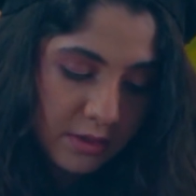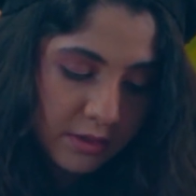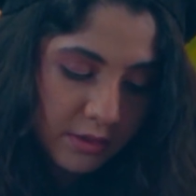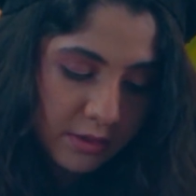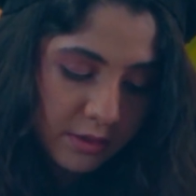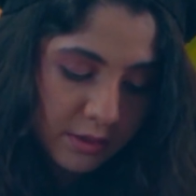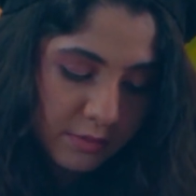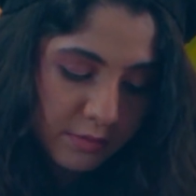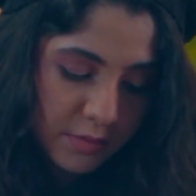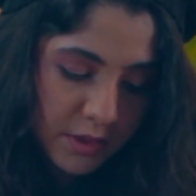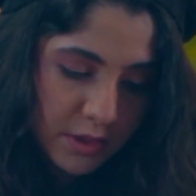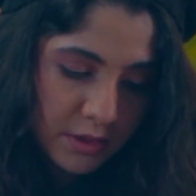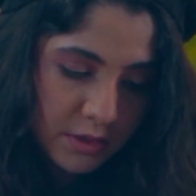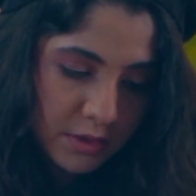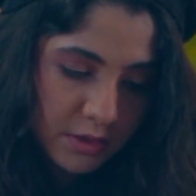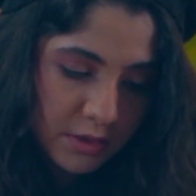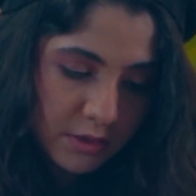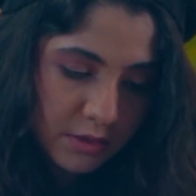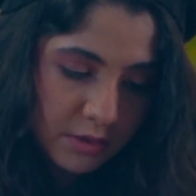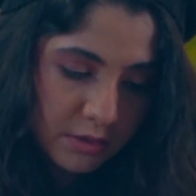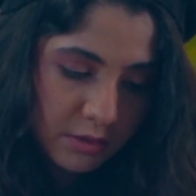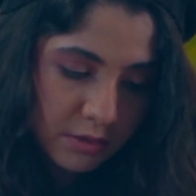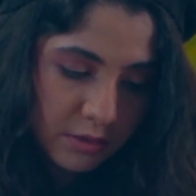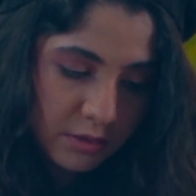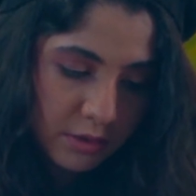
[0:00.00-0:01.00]
Let me
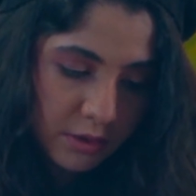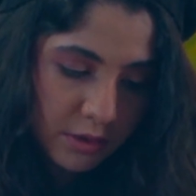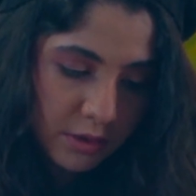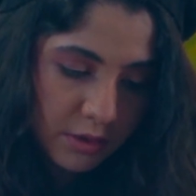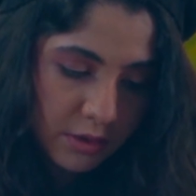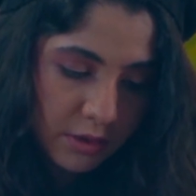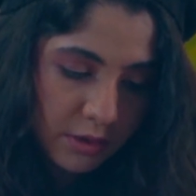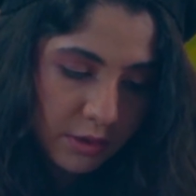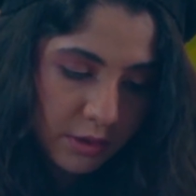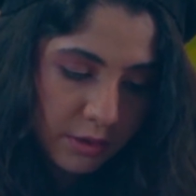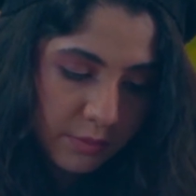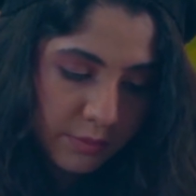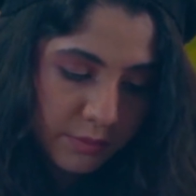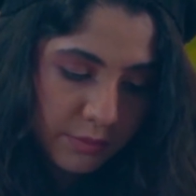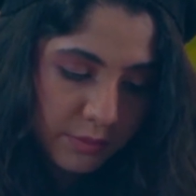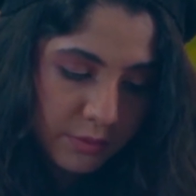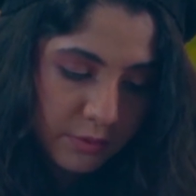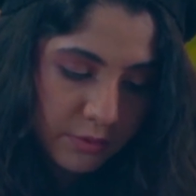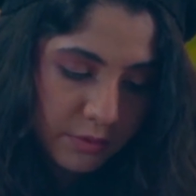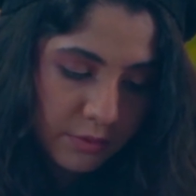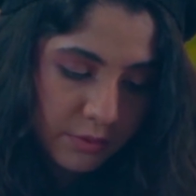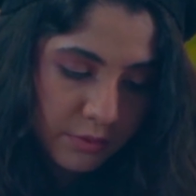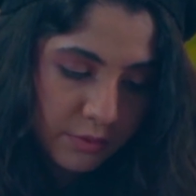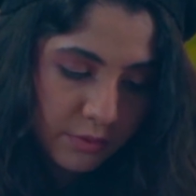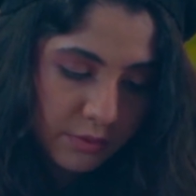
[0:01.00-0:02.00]
just look it up
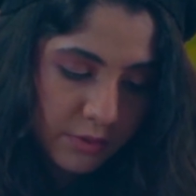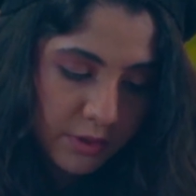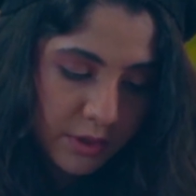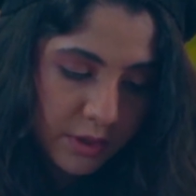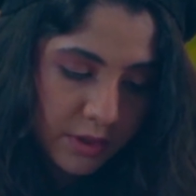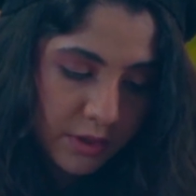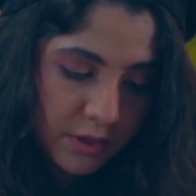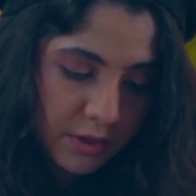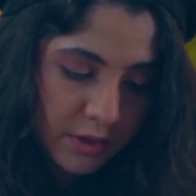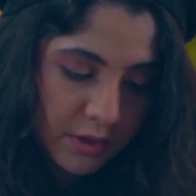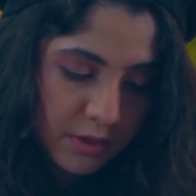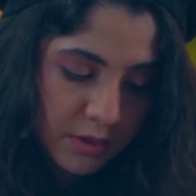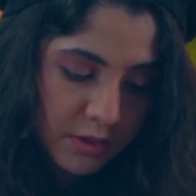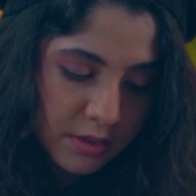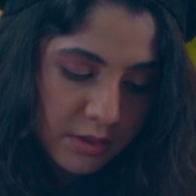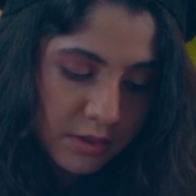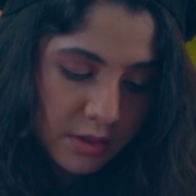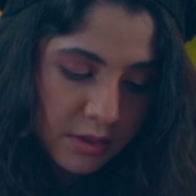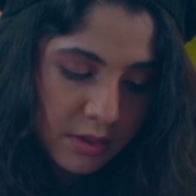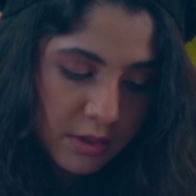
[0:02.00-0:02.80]
real quick.